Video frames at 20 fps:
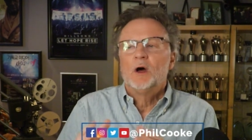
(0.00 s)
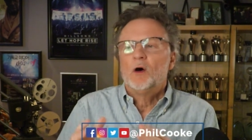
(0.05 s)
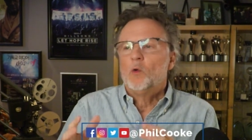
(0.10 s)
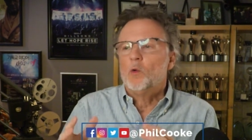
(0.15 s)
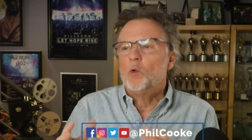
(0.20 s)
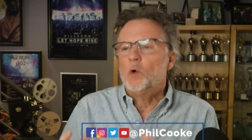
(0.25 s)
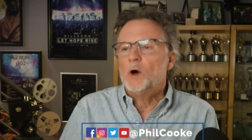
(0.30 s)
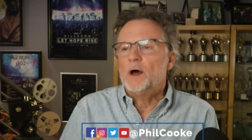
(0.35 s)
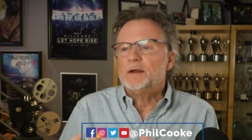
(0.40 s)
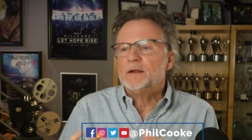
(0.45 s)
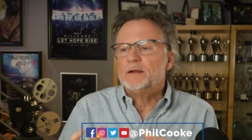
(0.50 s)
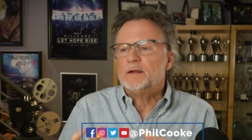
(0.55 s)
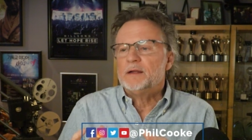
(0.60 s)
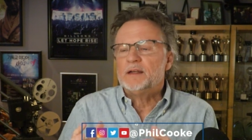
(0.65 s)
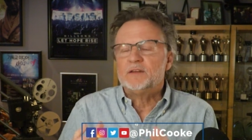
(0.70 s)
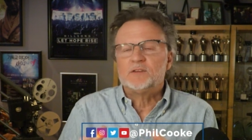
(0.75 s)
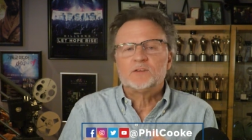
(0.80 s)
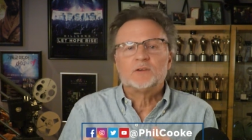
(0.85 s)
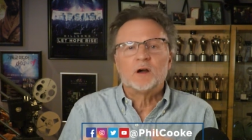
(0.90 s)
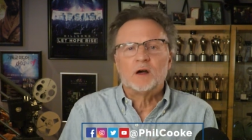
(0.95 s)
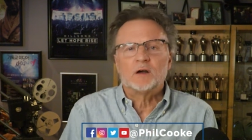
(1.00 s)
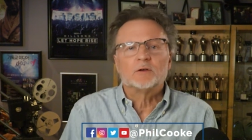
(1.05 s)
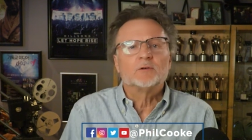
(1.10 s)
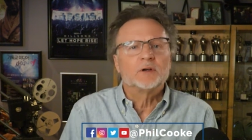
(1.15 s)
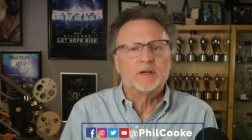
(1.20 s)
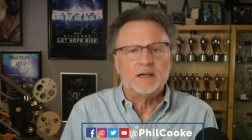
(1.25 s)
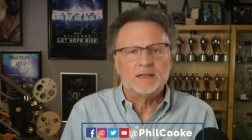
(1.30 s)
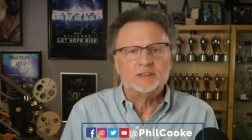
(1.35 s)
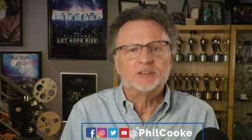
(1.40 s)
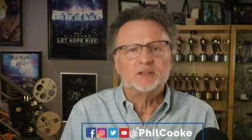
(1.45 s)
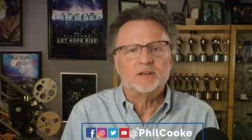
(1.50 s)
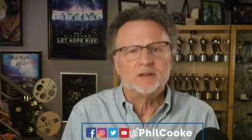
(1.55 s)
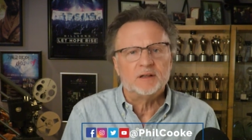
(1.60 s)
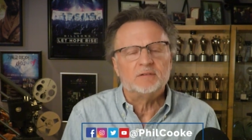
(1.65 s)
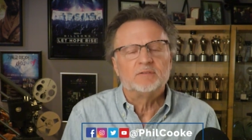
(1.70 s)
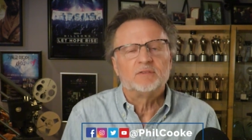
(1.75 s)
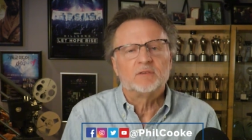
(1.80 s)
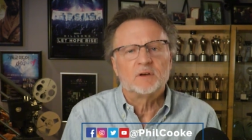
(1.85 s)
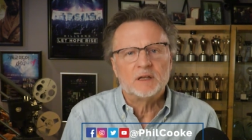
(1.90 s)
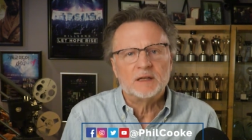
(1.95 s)
what his congregation
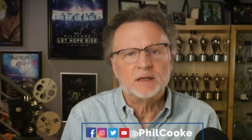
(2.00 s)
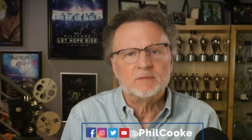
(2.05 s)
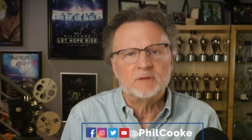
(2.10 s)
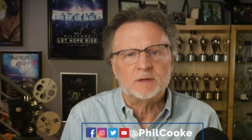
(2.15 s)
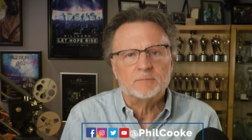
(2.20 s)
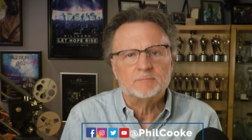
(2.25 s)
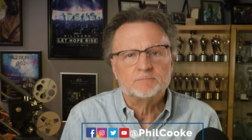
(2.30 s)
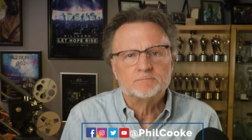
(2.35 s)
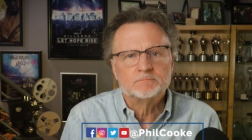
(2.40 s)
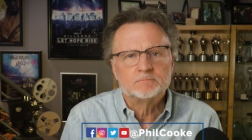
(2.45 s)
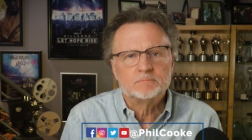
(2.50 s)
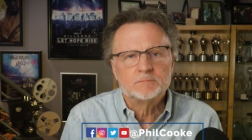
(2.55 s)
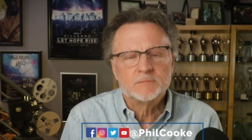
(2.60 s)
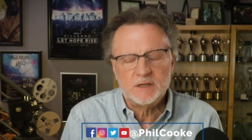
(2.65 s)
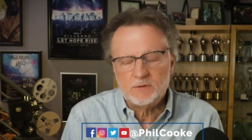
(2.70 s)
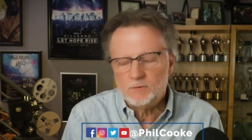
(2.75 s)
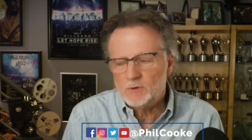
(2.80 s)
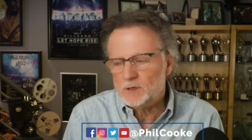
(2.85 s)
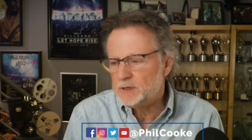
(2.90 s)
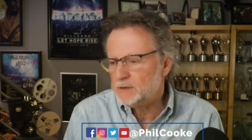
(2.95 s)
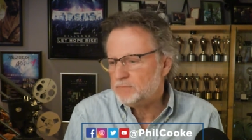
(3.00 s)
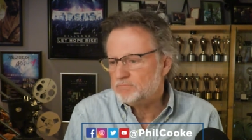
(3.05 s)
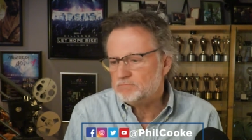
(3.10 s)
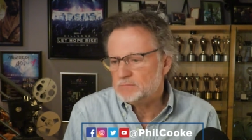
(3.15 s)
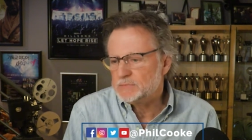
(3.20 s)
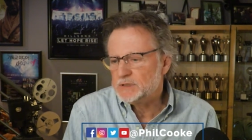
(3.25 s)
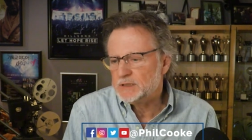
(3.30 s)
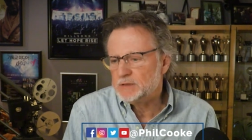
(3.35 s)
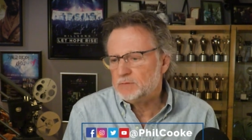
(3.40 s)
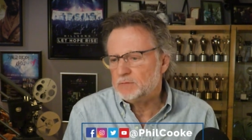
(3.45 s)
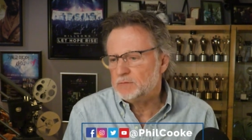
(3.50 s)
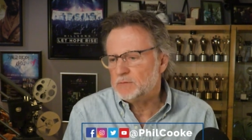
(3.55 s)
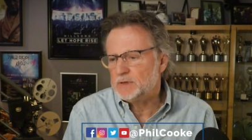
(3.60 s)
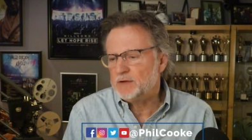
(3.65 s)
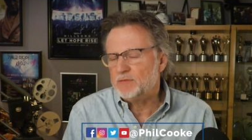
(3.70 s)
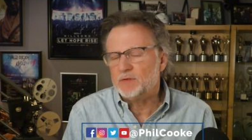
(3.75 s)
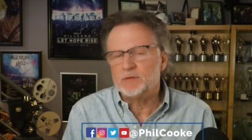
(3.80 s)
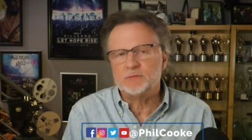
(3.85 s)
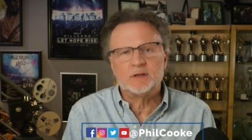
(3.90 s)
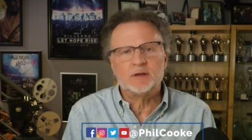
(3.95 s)
did for a living. Didn't really, didn't,
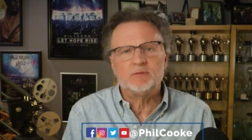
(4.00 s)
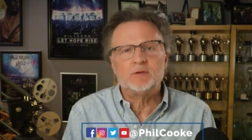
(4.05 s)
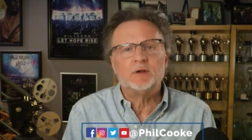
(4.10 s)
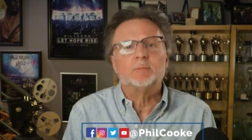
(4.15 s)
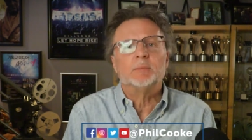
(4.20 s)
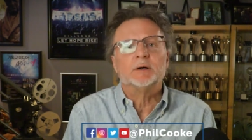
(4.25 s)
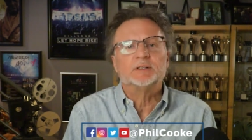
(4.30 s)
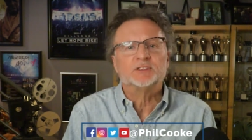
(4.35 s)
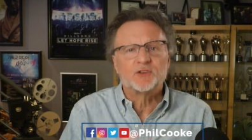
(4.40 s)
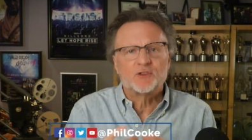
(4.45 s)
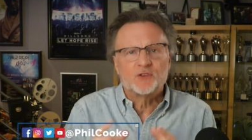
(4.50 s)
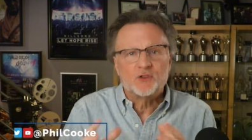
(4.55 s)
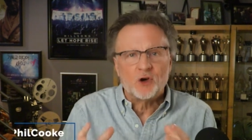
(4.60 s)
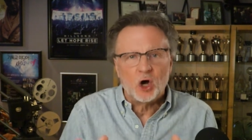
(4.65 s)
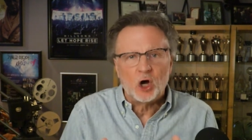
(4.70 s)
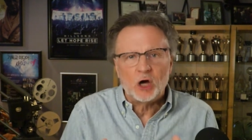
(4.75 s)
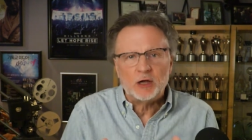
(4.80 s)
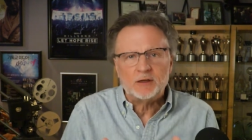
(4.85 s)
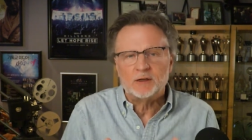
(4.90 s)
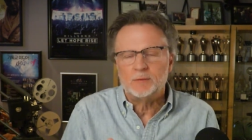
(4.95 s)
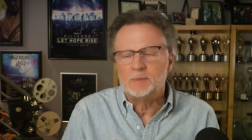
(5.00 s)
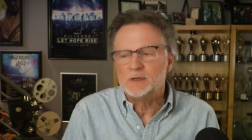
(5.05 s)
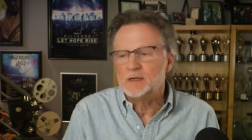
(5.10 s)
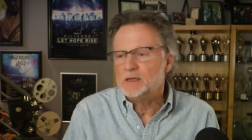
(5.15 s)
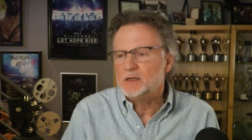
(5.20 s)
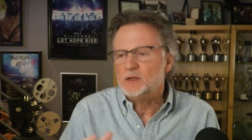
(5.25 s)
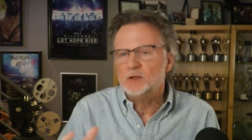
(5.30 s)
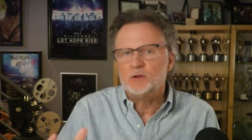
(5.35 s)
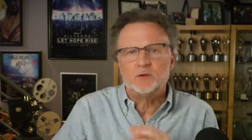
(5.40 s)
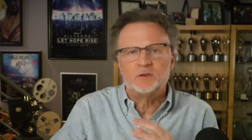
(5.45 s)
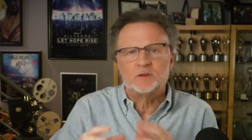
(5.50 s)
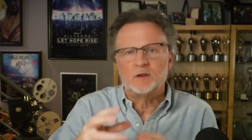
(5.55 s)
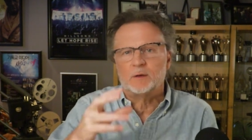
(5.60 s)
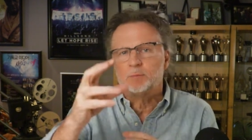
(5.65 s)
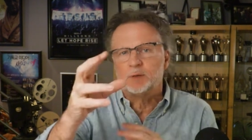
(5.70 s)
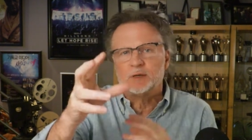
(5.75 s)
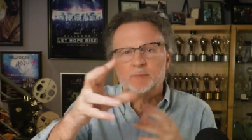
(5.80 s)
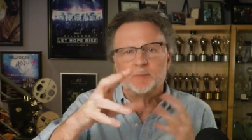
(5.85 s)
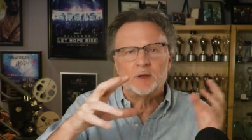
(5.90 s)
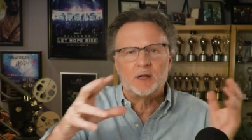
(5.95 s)
never given it much thought. I mean, he knew some
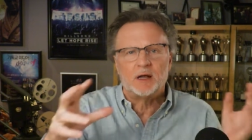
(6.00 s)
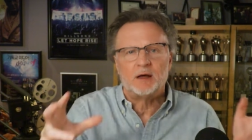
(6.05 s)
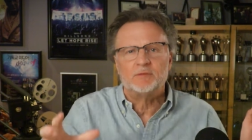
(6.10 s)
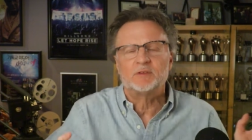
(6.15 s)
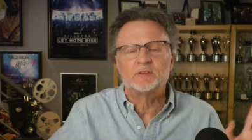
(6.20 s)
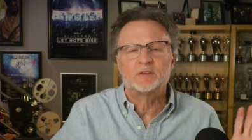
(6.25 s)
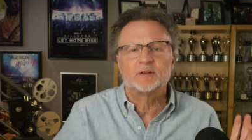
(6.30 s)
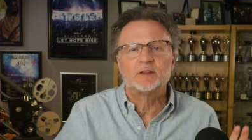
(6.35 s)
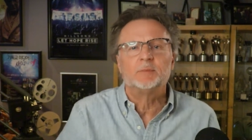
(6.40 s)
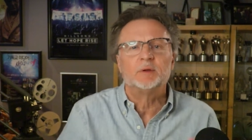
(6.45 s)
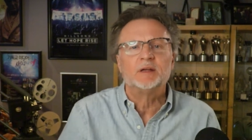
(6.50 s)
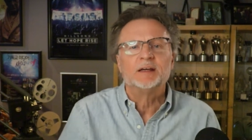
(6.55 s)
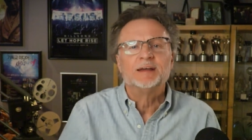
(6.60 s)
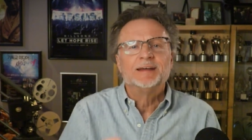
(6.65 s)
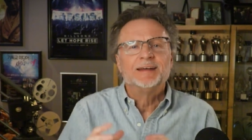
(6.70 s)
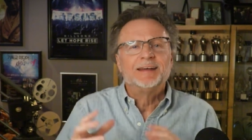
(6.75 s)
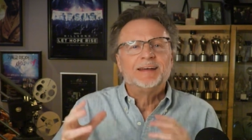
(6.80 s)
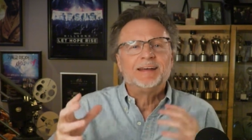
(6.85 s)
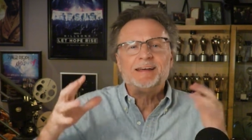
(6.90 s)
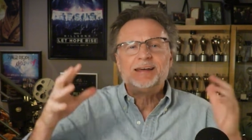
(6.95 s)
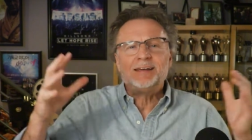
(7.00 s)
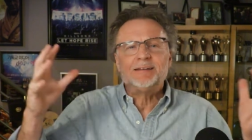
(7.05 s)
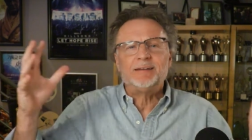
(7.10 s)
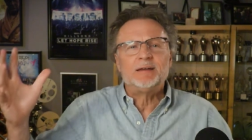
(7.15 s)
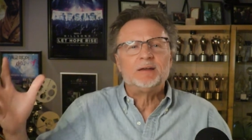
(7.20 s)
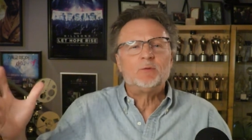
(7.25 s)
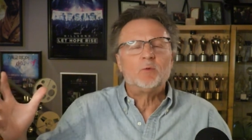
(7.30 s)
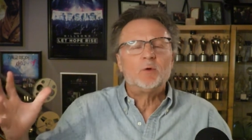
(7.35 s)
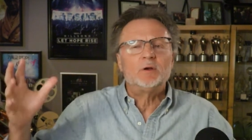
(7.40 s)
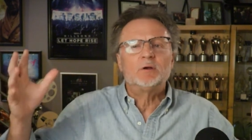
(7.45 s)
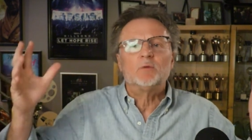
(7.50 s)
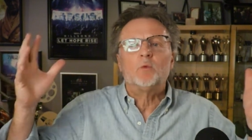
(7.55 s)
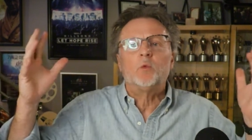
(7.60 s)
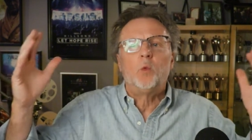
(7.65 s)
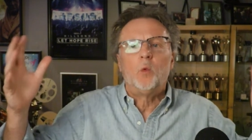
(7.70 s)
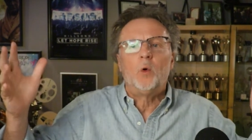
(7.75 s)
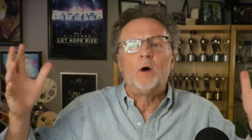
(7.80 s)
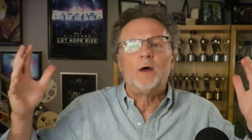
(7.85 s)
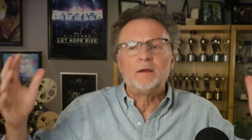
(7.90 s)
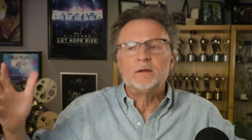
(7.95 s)
people, obviously, but he, he wondered,
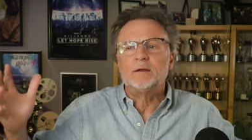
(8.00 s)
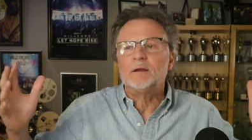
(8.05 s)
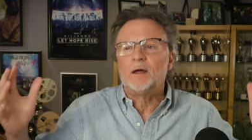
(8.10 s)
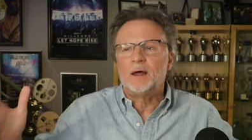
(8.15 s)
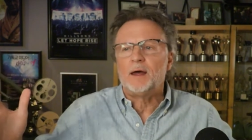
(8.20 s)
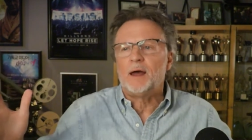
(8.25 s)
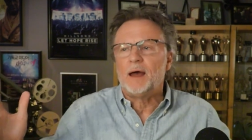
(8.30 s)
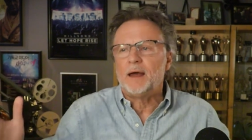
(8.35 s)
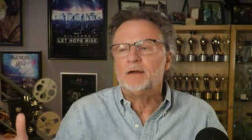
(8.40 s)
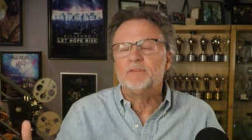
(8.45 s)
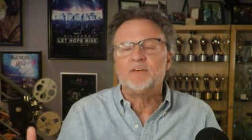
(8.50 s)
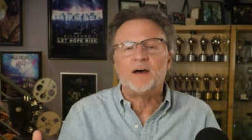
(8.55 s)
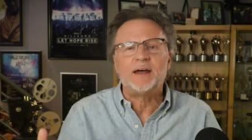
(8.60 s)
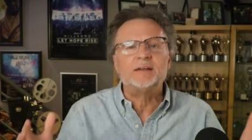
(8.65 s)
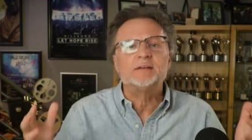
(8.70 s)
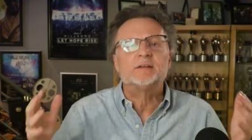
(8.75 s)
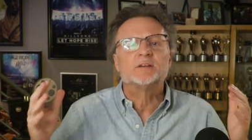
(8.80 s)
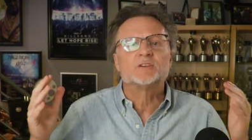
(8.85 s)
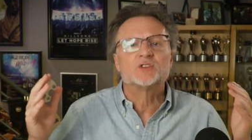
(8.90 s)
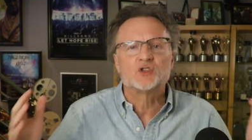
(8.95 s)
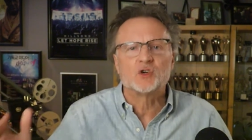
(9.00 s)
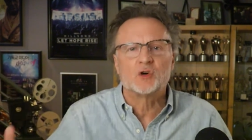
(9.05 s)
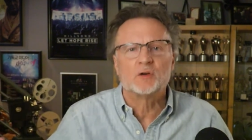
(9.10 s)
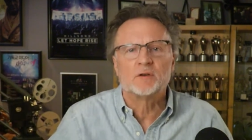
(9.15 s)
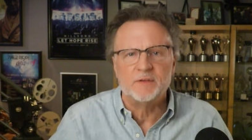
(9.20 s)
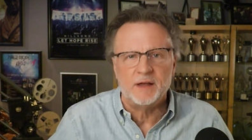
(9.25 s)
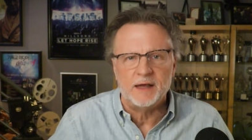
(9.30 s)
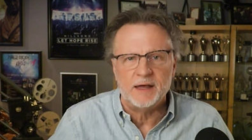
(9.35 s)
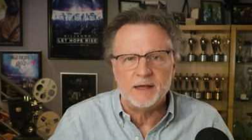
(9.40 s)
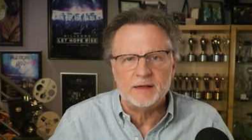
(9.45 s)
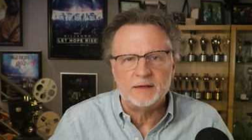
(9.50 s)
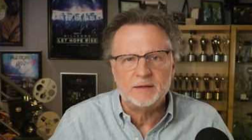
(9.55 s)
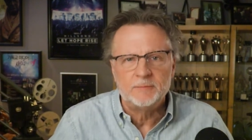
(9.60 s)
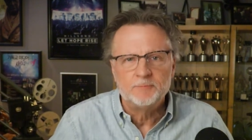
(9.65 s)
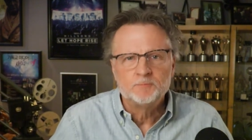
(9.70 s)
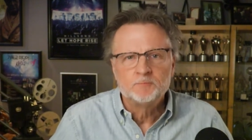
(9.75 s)
what, uh, if I did a survey,